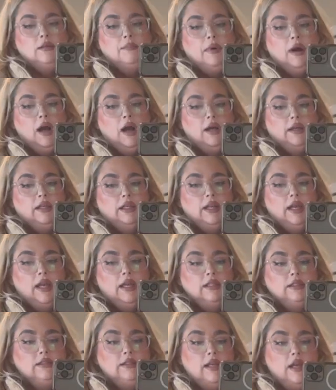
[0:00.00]
the pocket
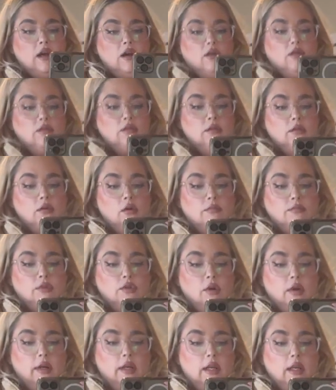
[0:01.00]
hangs out. Oh,
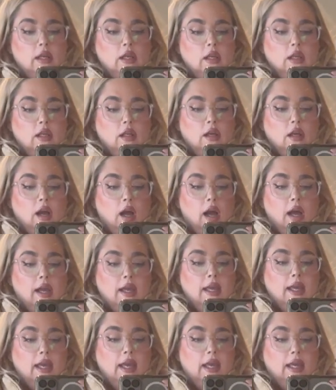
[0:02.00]
sorry.
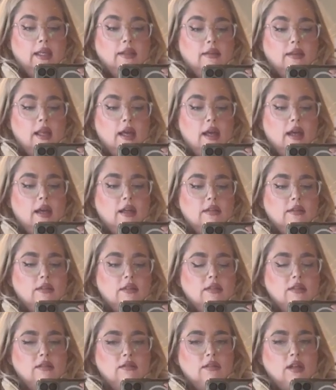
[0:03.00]
I hate
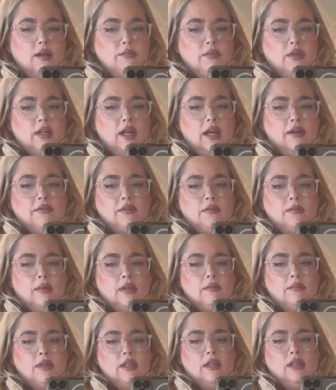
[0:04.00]
that. I'm going to have to
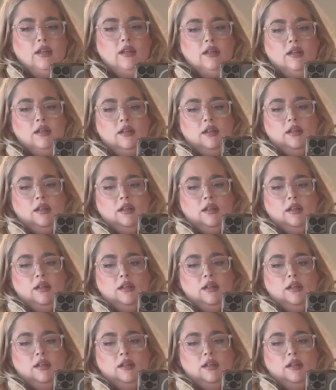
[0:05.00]
maybe,